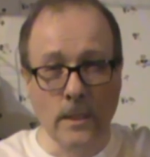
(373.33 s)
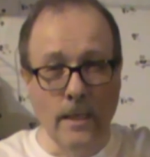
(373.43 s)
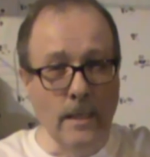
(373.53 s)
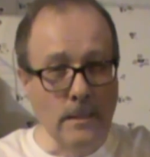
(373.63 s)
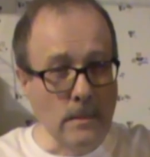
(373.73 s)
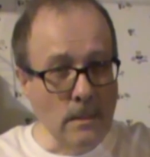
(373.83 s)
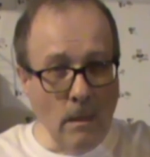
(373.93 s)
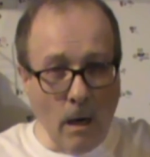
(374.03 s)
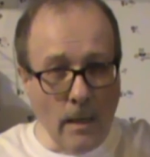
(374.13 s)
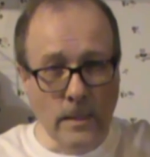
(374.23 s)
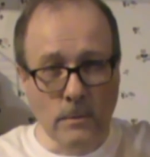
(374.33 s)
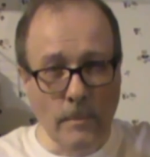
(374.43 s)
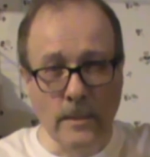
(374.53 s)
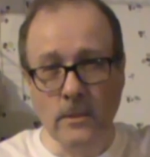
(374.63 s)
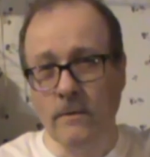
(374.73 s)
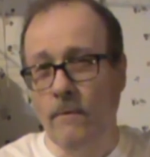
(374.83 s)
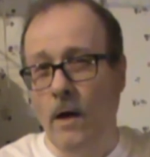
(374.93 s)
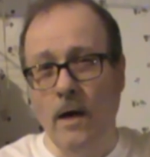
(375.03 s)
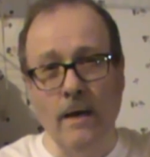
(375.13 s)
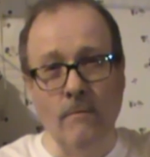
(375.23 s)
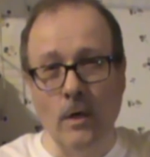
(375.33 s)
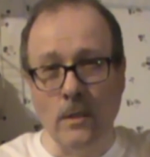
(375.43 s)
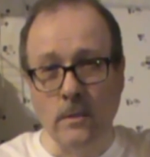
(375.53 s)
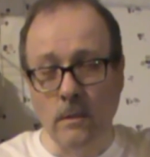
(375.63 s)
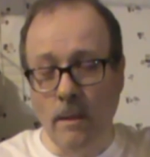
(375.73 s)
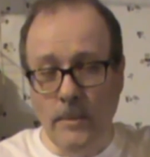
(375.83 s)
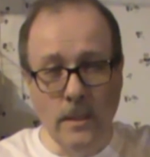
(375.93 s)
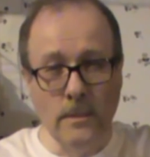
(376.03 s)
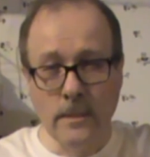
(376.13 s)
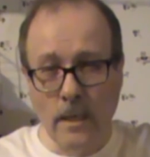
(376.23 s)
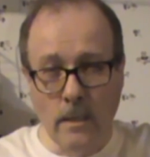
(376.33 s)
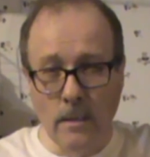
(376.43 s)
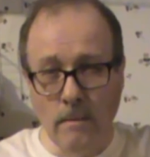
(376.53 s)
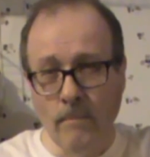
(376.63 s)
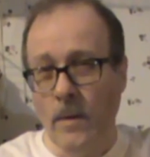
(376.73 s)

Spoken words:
It's not expensive. I have unlimited data.